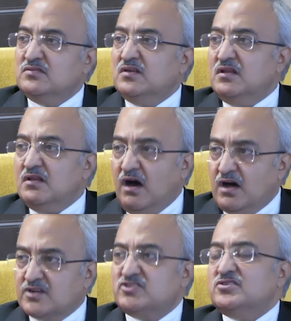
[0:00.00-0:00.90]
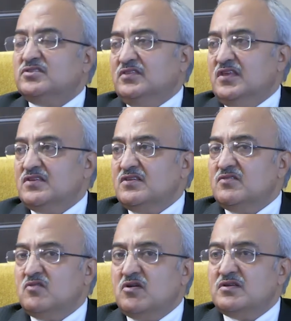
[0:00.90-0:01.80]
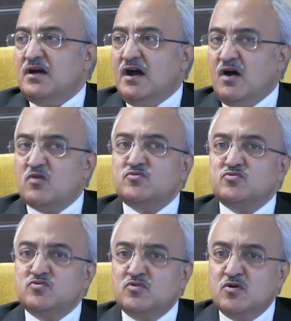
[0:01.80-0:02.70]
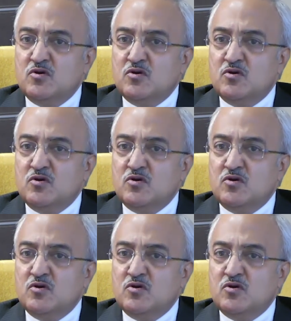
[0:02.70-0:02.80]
the larger thinking on how to